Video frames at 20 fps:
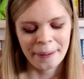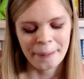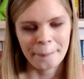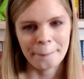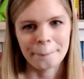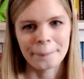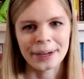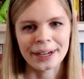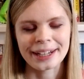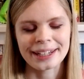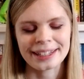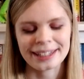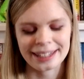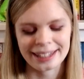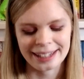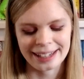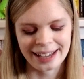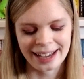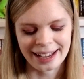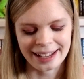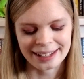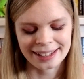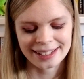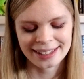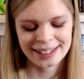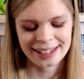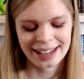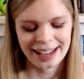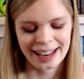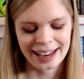But
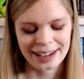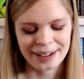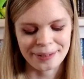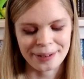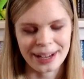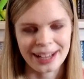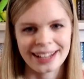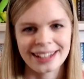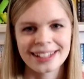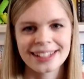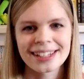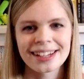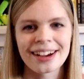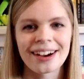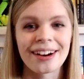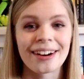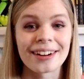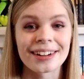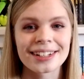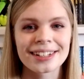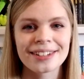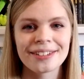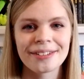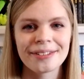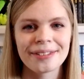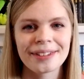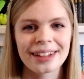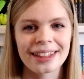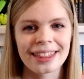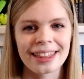yes, anyways, on
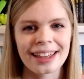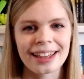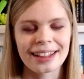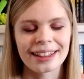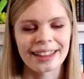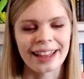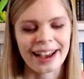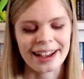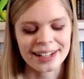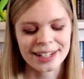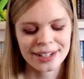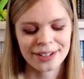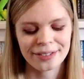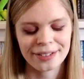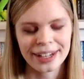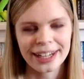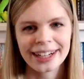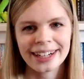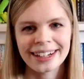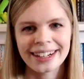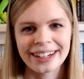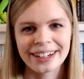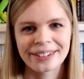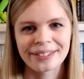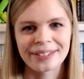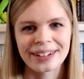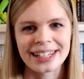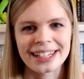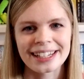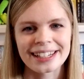to the last figure,
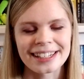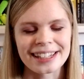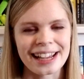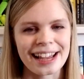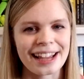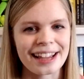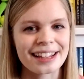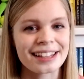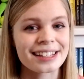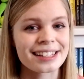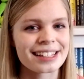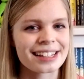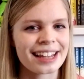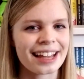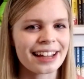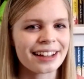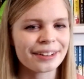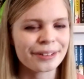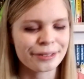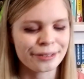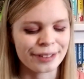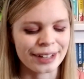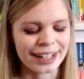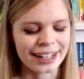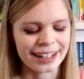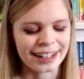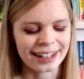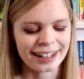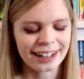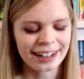which is a scale
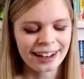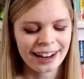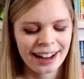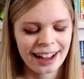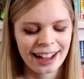figure,